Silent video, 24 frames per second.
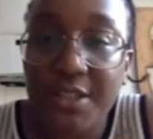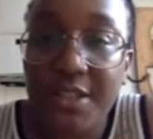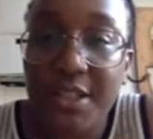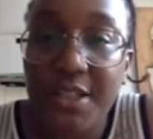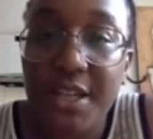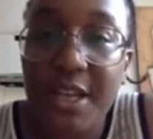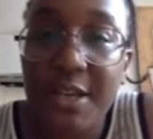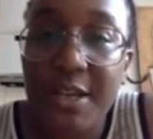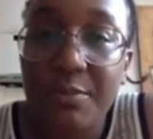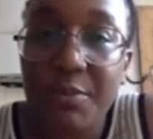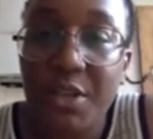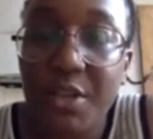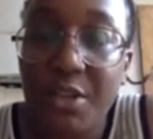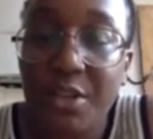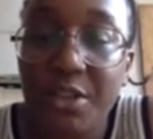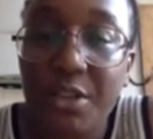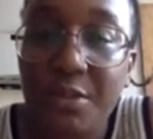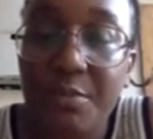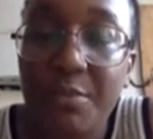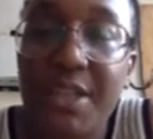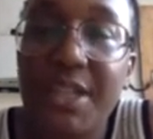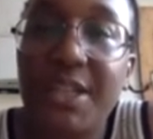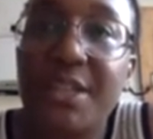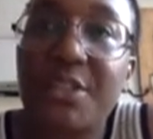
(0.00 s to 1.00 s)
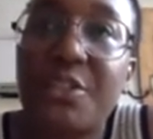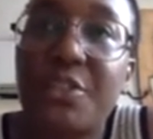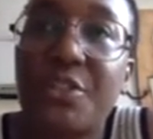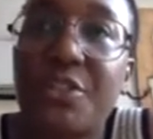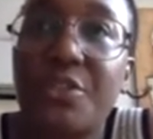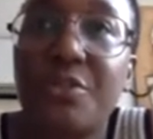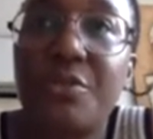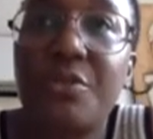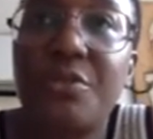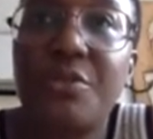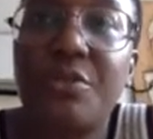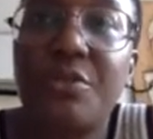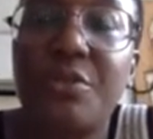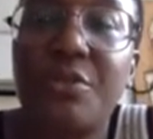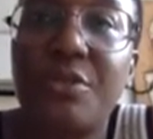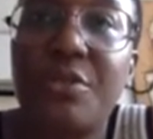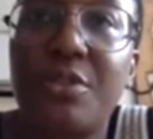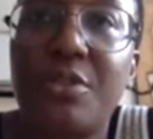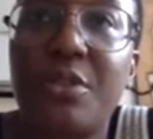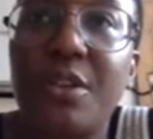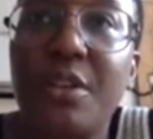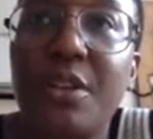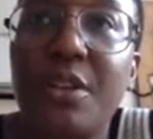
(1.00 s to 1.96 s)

And I'm going to make sure